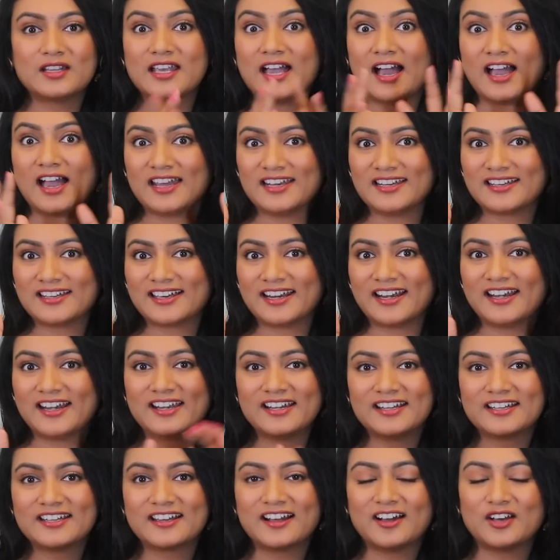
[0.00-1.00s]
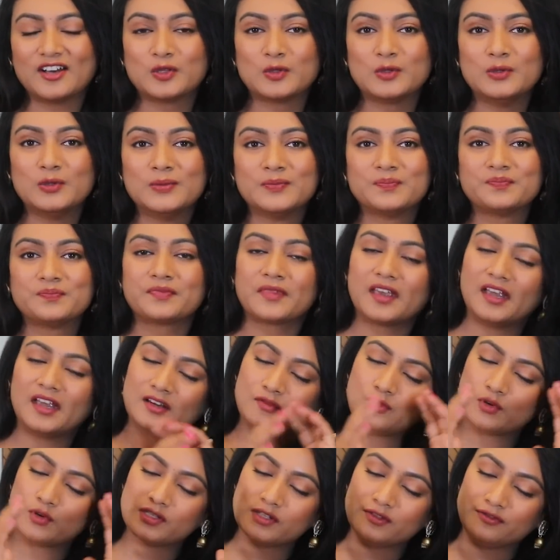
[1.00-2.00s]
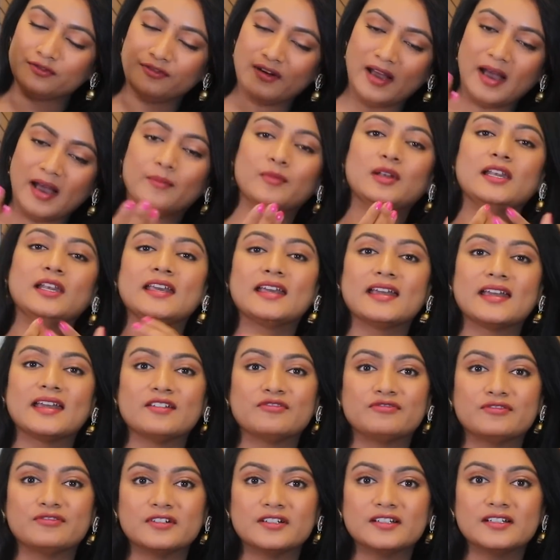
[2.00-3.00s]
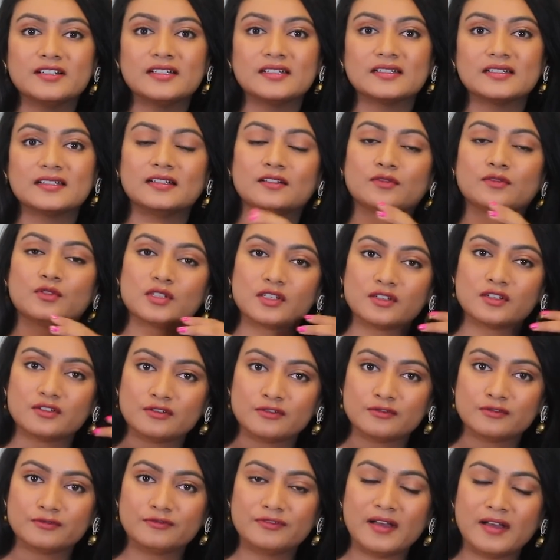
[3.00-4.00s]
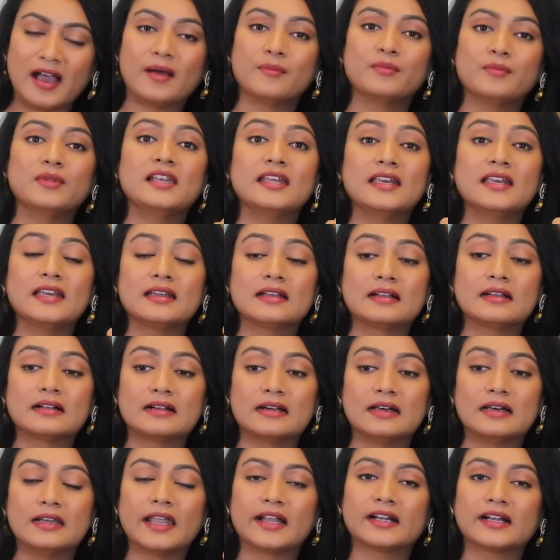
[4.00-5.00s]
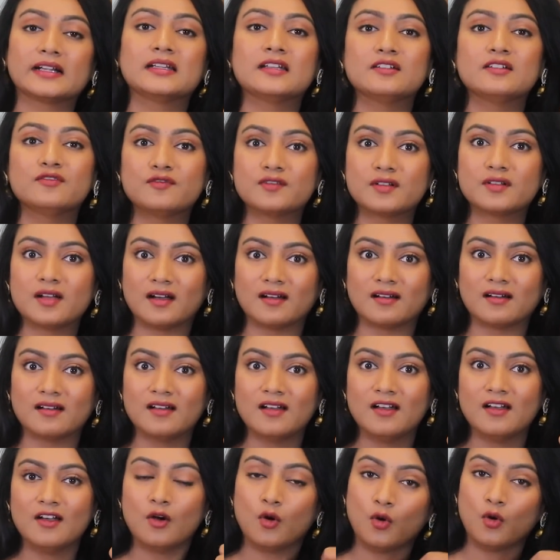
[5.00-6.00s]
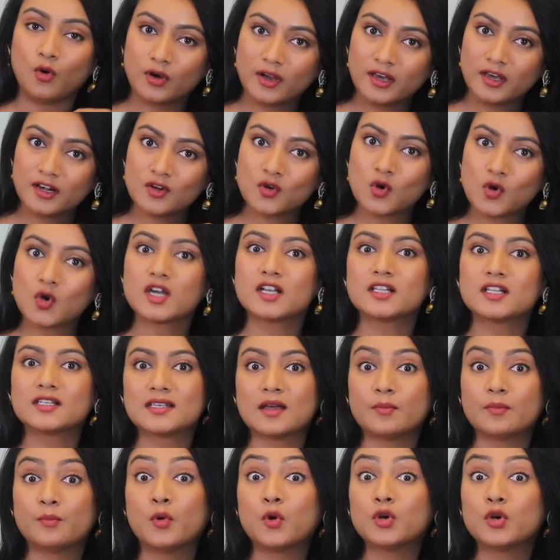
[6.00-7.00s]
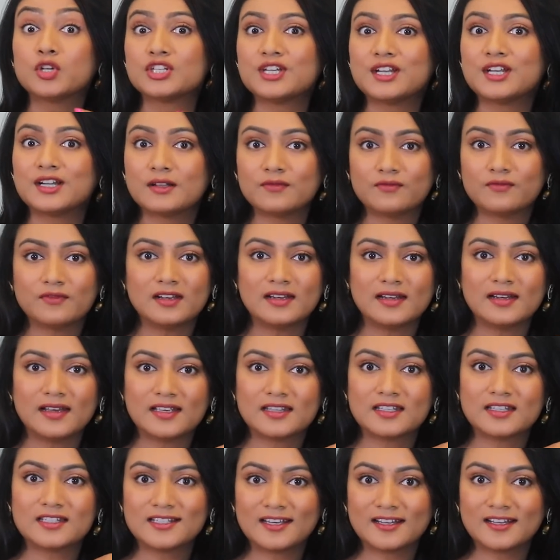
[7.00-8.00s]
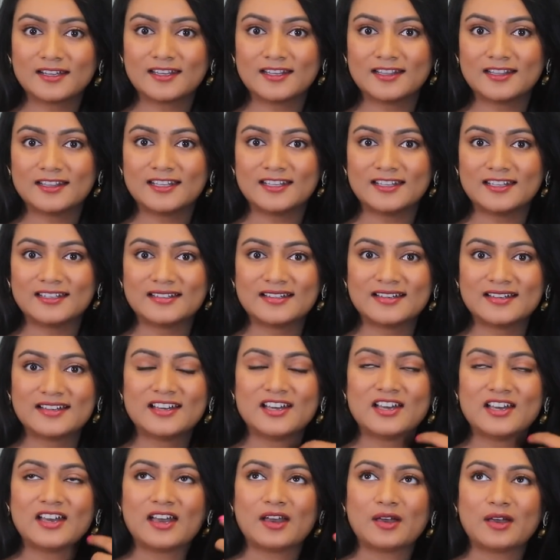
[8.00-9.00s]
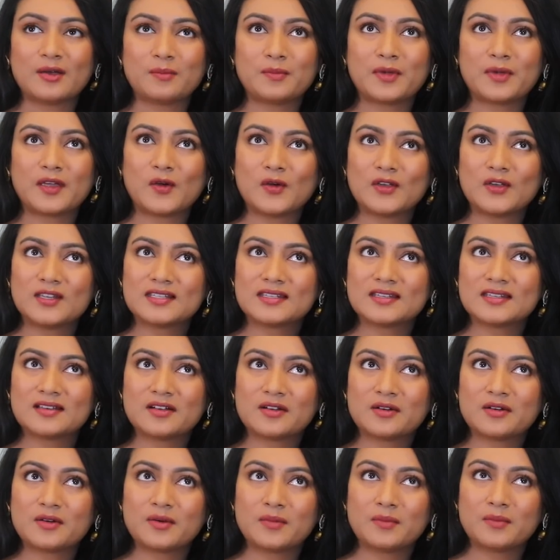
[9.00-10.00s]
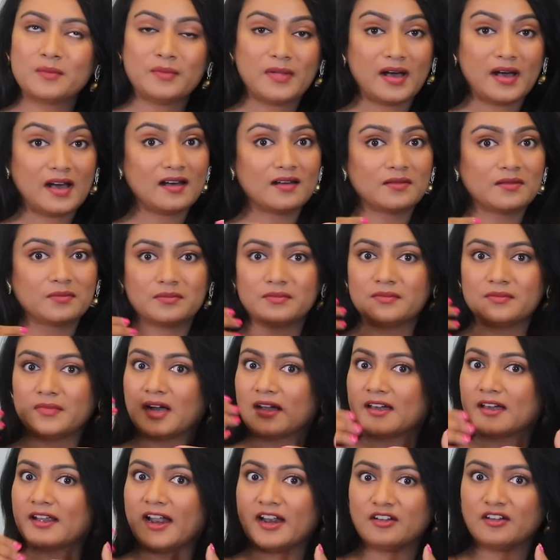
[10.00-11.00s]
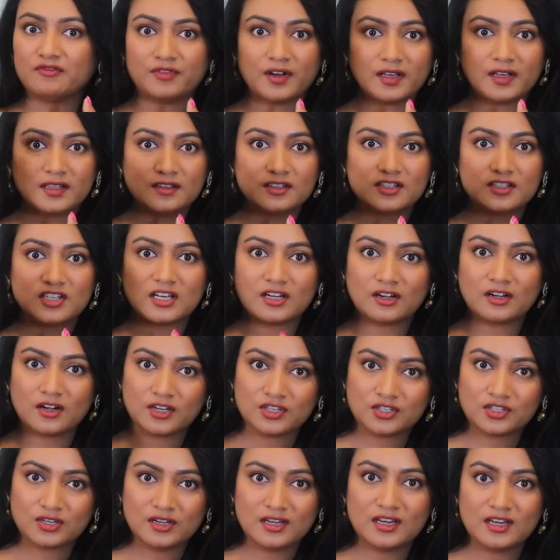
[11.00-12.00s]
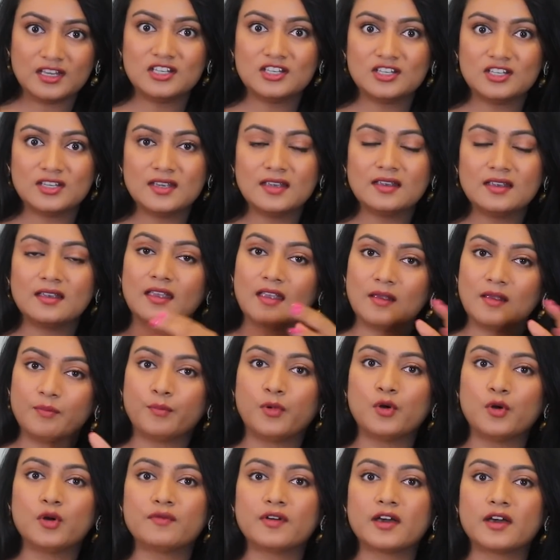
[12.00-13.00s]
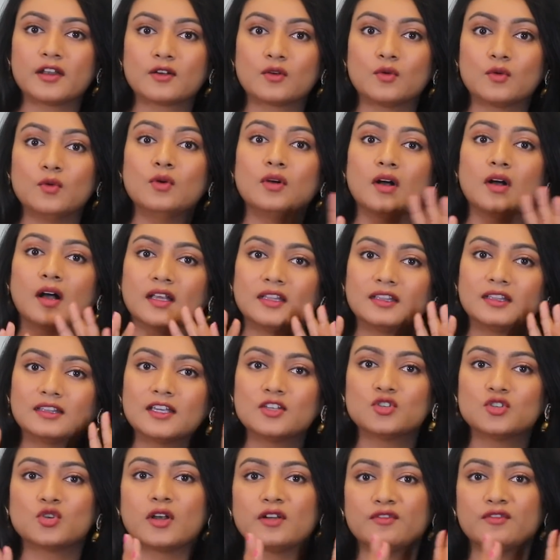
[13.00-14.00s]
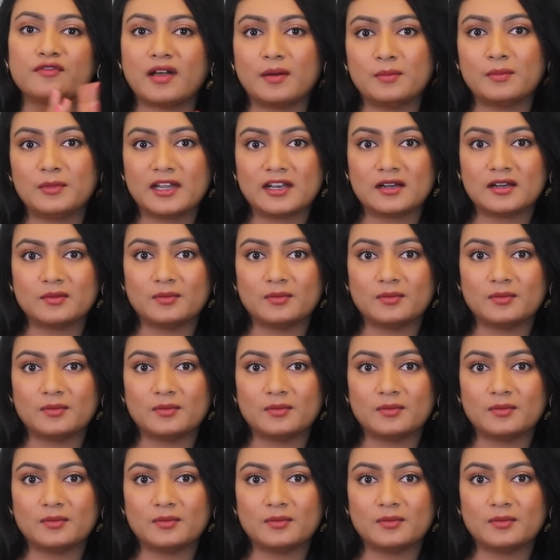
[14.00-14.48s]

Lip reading: idi ayana credit kaadu, it was a family effort, it was a family collective ga okarnokar support cheyadam valla idi jarigindi. Because my grandfather generation nunchi ippudu varaku anta joint family